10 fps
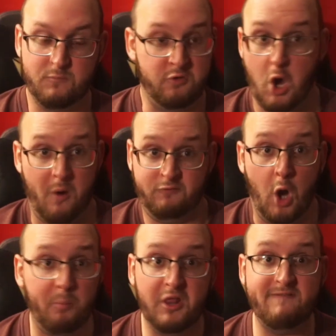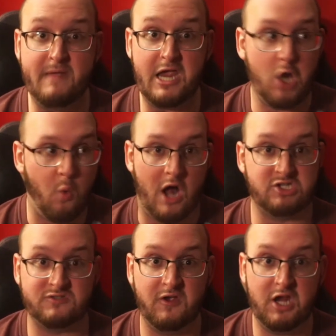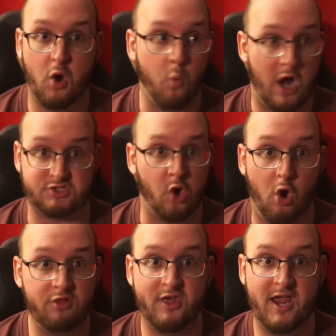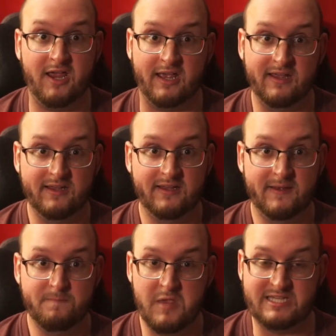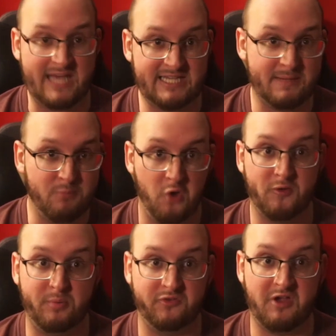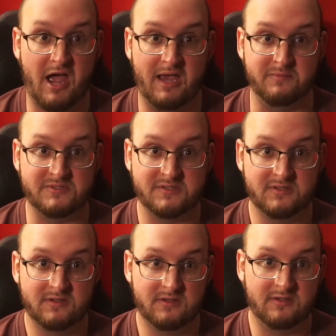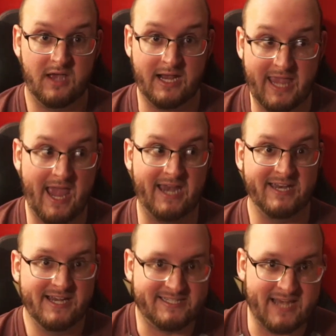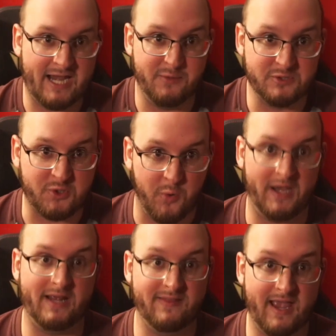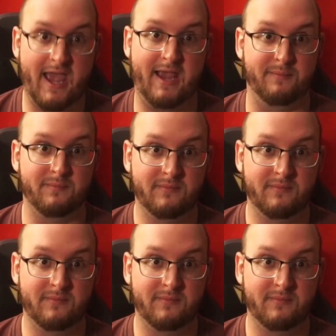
You know, if you don't believe me, go watch his video. Watch the whole thing. He says it multiple times. Again, said he was quitting the game.